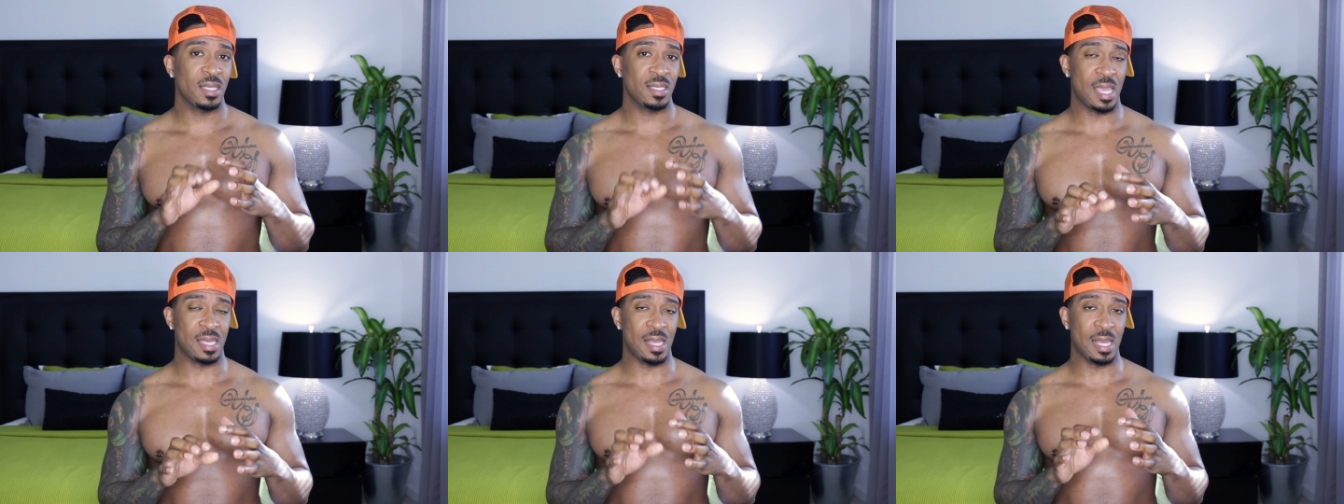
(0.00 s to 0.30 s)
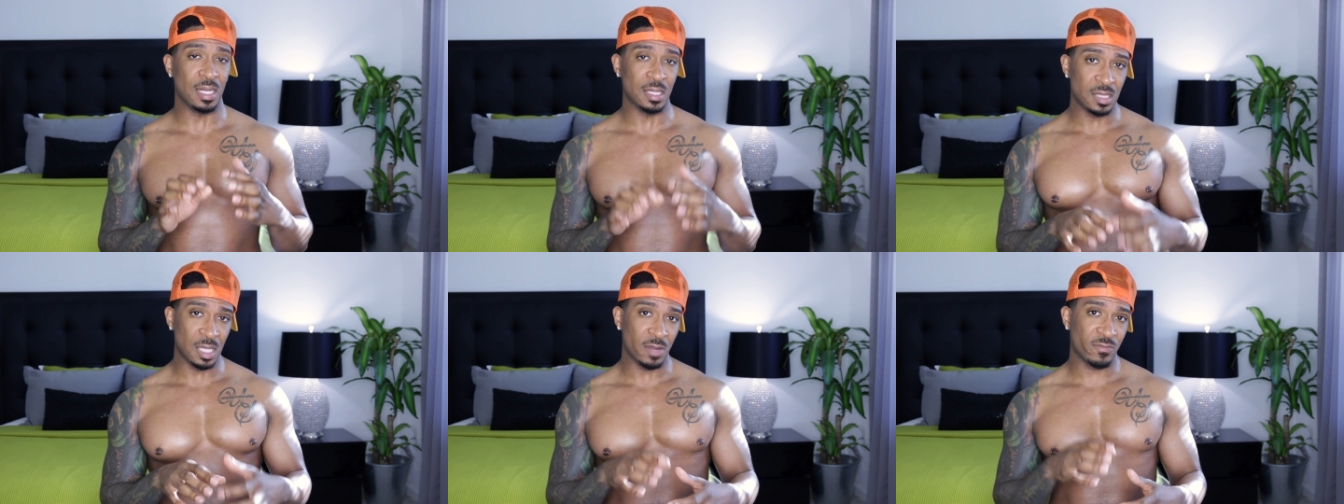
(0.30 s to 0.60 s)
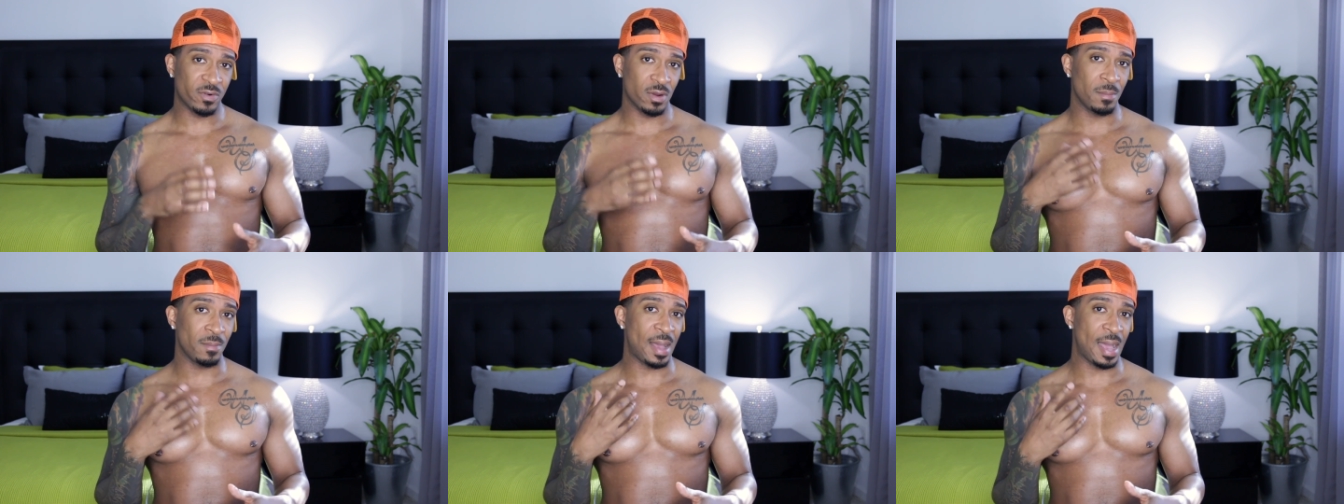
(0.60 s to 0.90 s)
get
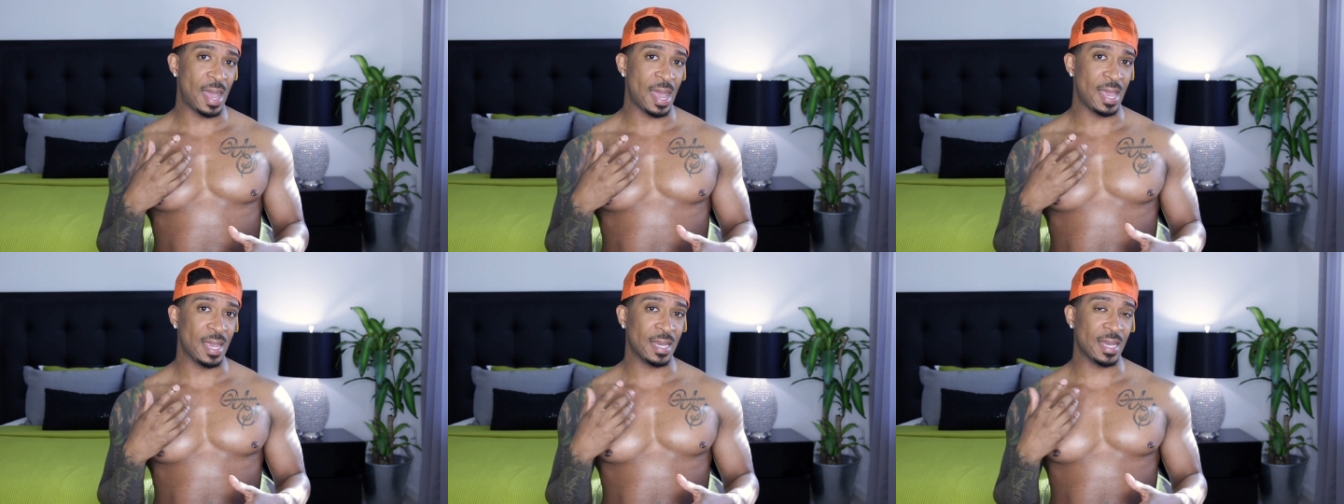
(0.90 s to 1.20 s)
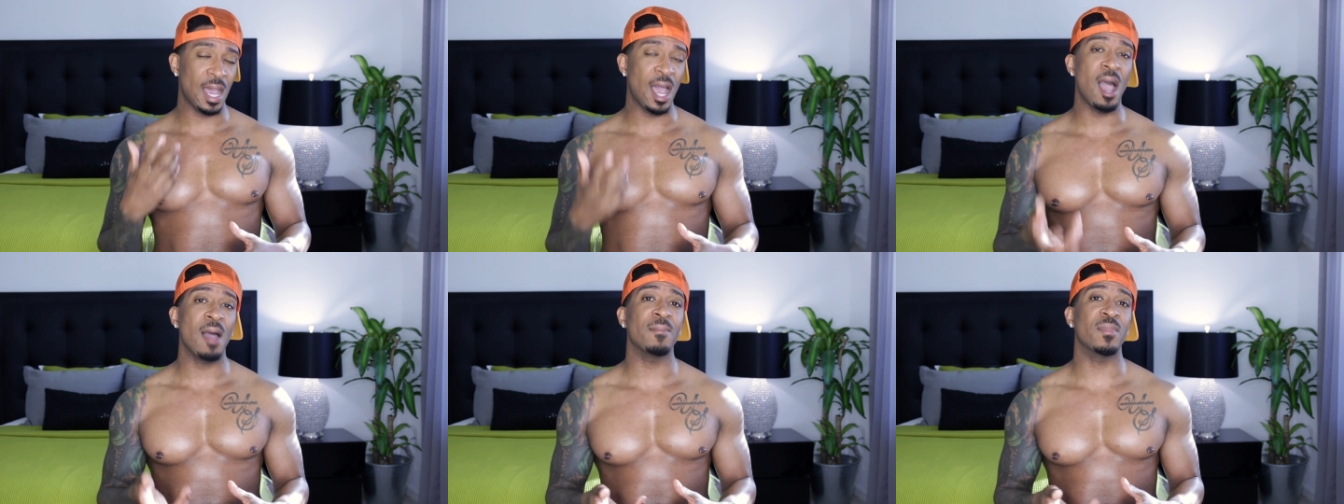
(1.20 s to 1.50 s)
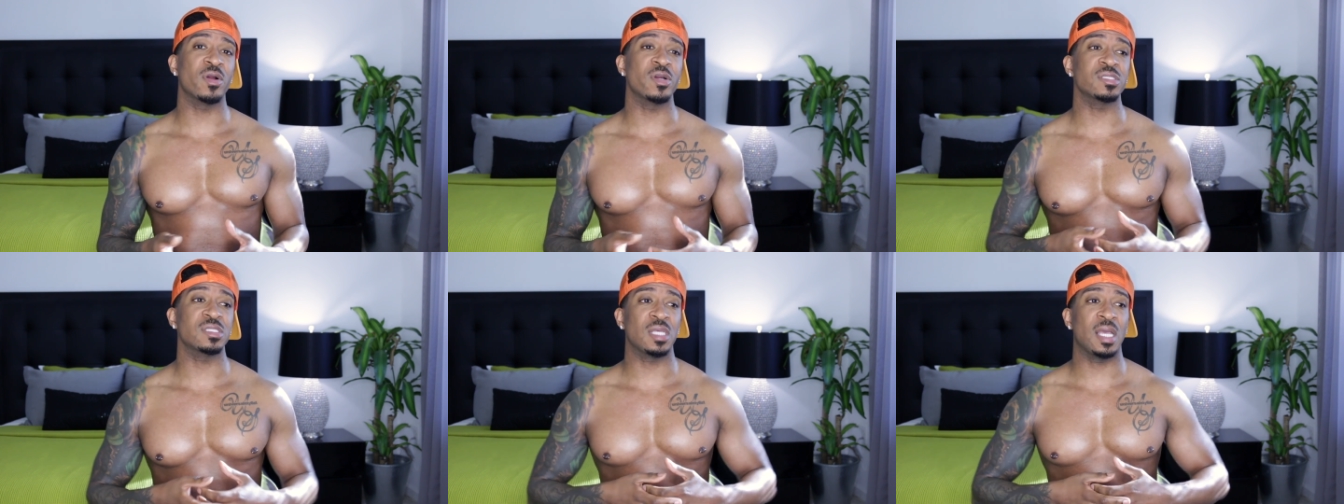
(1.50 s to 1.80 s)
anything from my
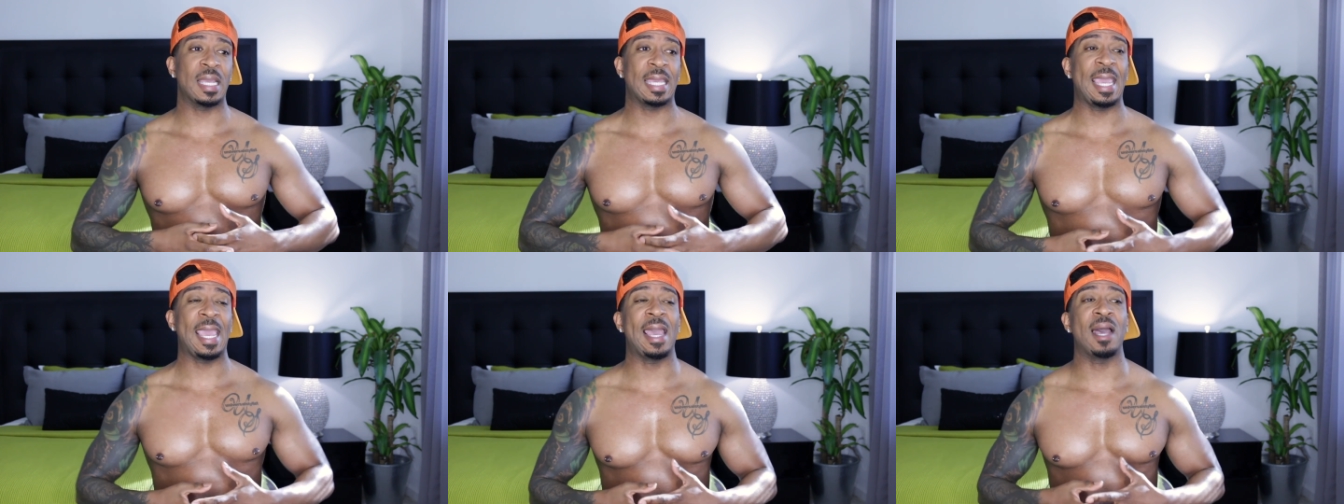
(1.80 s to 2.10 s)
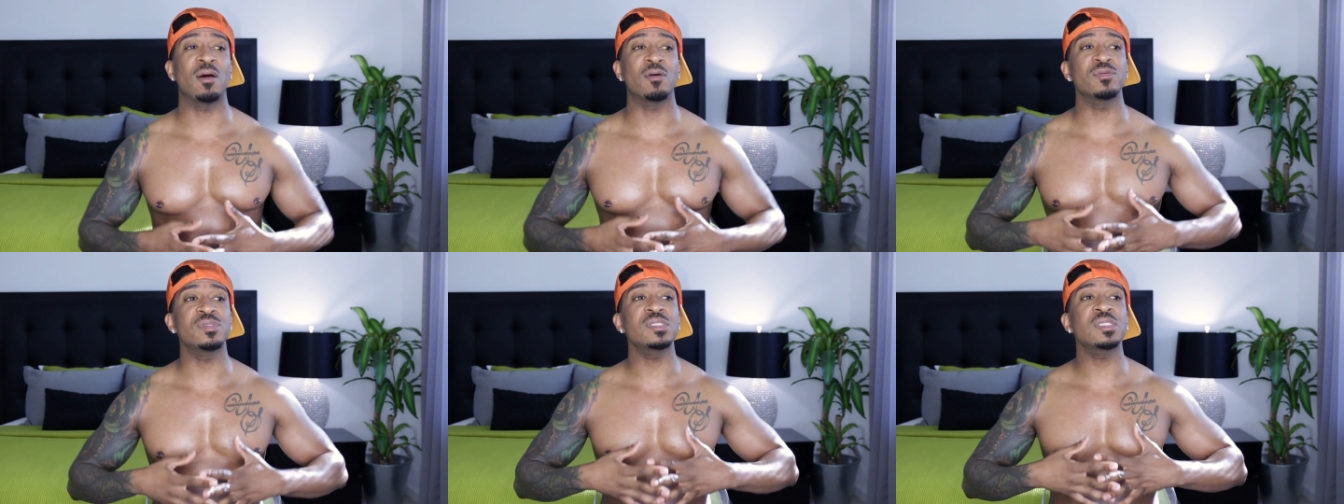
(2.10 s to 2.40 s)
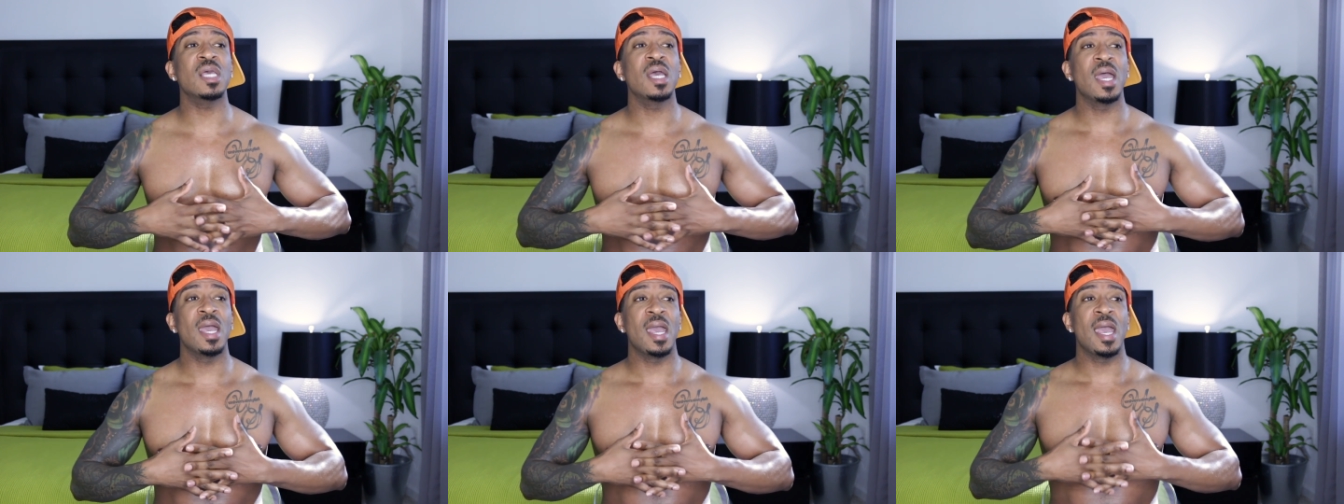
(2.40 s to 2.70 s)
commerce account.